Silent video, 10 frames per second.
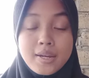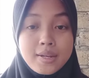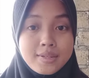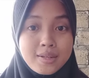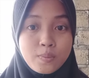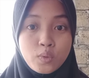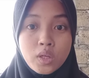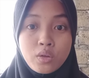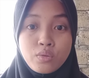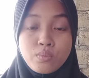
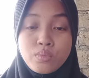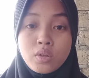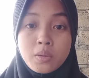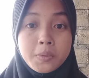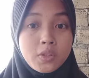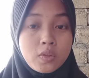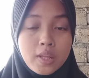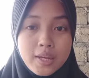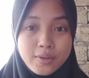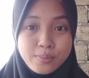Assalamualaikum
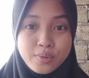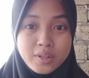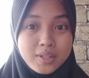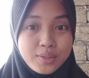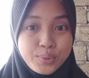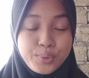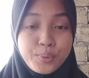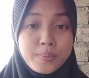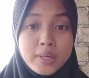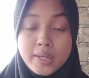warahmatullahi
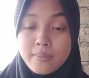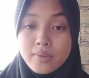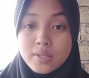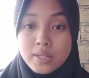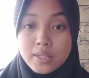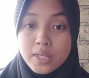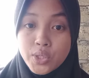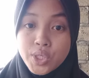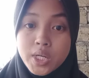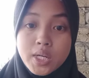wabarakatuh. My name is
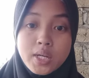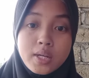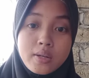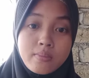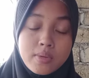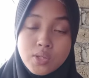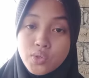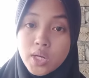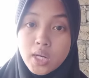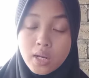Natasya and my
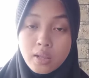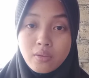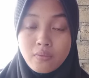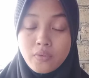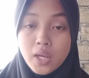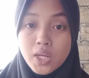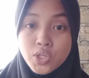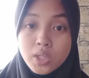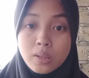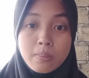student
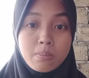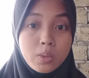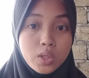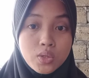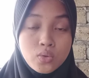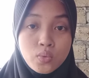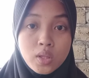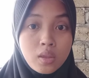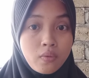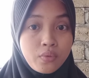identification number is
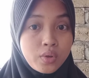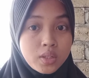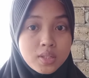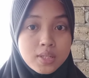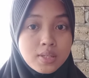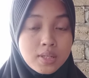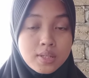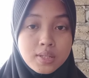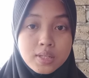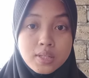
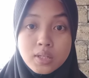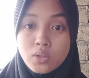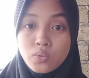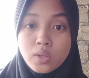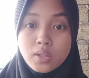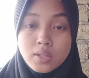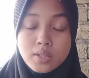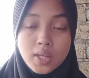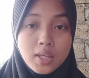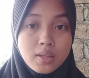
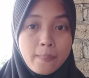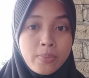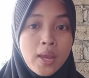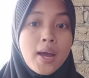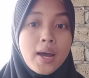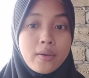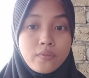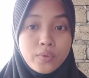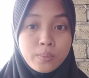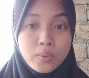2040601026.
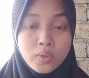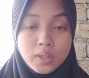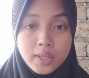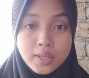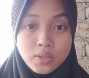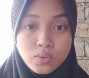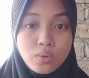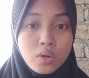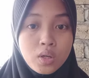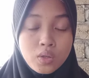I'm from local
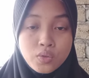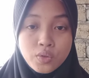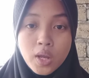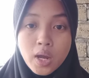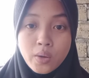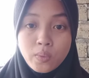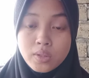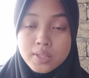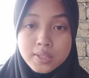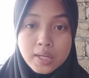A2. Today I
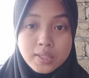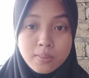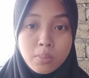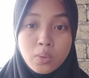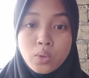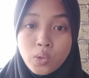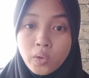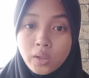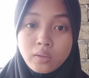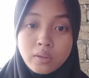will discuss about
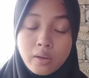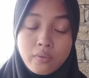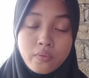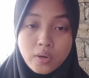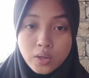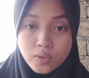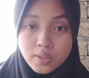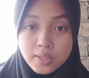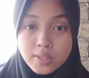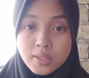coral reef
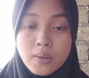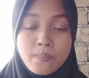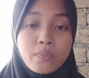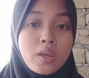ecosystem.